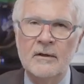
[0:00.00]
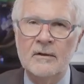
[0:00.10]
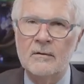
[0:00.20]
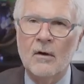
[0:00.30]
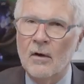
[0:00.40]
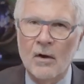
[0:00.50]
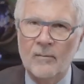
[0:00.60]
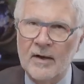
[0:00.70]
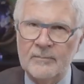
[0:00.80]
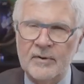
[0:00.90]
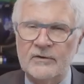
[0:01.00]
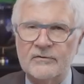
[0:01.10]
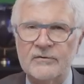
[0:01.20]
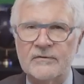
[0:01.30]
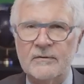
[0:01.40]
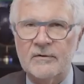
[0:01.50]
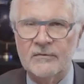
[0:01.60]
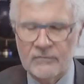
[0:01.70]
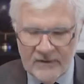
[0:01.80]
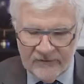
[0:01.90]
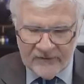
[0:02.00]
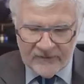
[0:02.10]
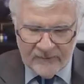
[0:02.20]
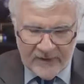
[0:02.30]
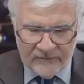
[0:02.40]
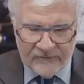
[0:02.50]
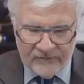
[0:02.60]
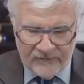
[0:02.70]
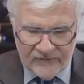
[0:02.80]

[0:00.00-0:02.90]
in all my patients every three to six months to